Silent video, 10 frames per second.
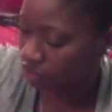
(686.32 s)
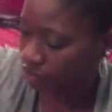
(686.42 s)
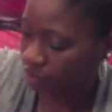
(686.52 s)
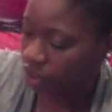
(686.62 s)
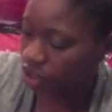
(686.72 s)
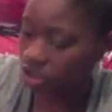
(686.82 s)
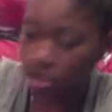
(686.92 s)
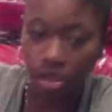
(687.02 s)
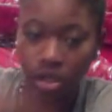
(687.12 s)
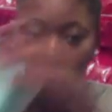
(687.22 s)
my
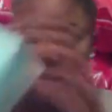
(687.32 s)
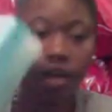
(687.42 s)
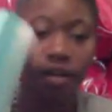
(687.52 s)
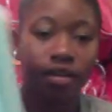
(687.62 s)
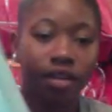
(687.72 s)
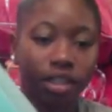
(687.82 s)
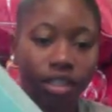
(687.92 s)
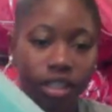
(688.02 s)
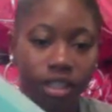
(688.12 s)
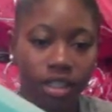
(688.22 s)
gosh, this
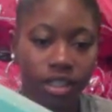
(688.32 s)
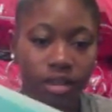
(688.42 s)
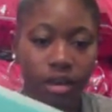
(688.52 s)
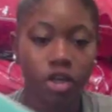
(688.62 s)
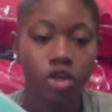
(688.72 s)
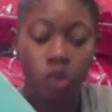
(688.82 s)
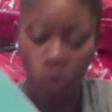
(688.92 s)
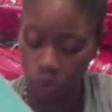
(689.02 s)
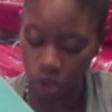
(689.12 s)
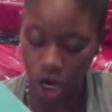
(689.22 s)
thing is a
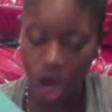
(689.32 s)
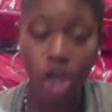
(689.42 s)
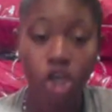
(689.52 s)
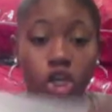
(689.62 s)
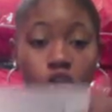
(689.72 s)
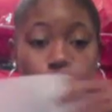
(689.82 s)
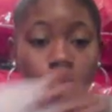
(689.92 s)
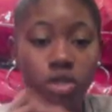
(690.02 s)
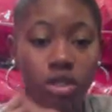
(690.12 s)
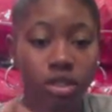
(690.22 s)
huge,
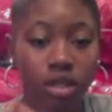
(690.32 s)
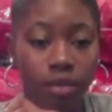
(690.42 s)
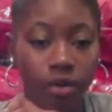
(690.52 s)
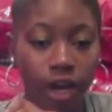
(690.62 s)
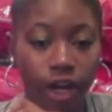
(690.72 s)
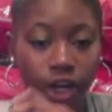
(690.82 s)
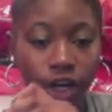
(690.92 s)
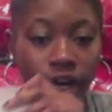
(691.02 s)
huge separator.